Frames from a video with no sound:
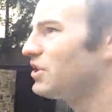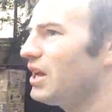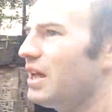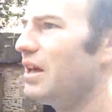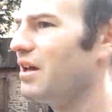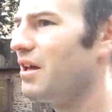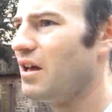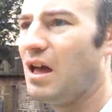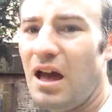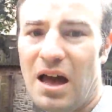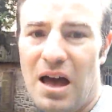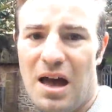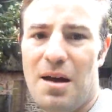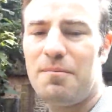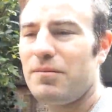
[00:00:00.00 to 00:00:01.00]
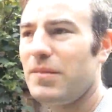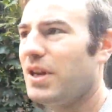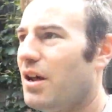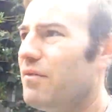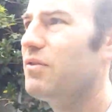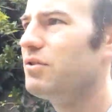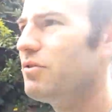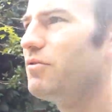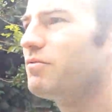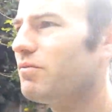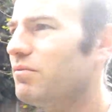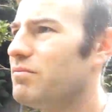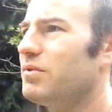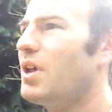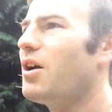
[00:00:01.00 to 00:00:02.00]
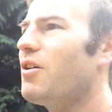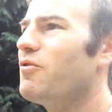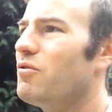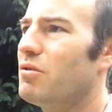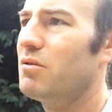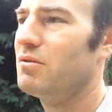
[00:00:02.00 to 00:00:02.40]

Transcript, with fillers: here. Um, you know, if you know